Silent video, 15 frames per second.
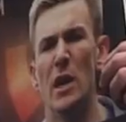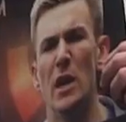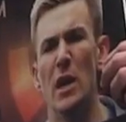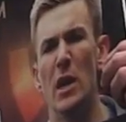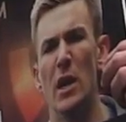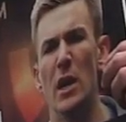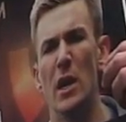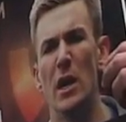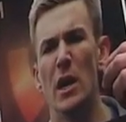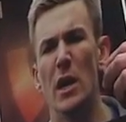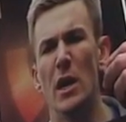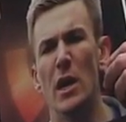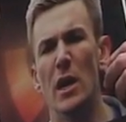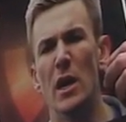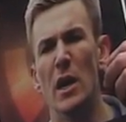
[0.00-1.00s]

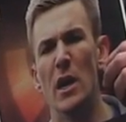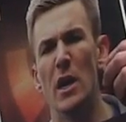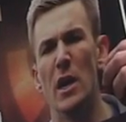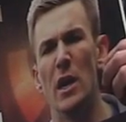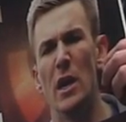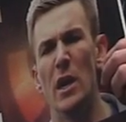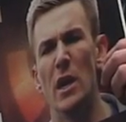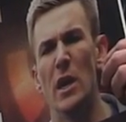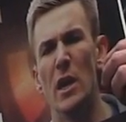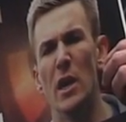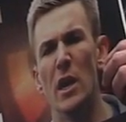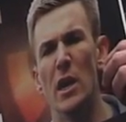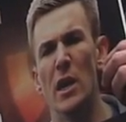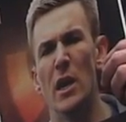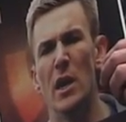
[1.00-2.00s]

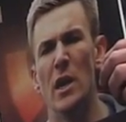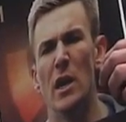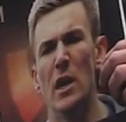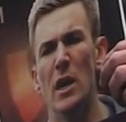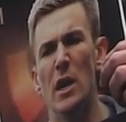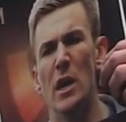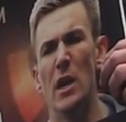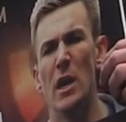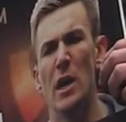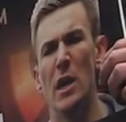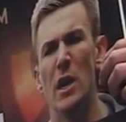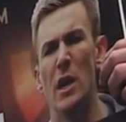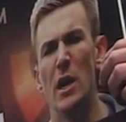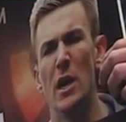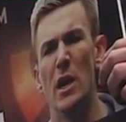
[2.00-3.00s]

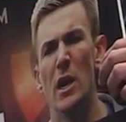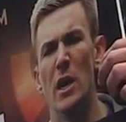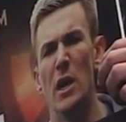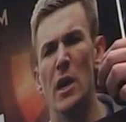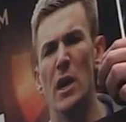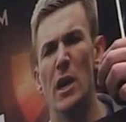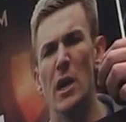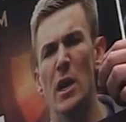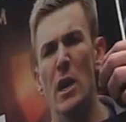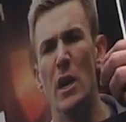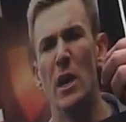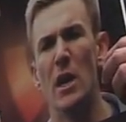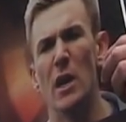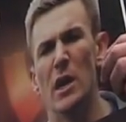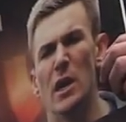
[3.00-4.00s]
(silent)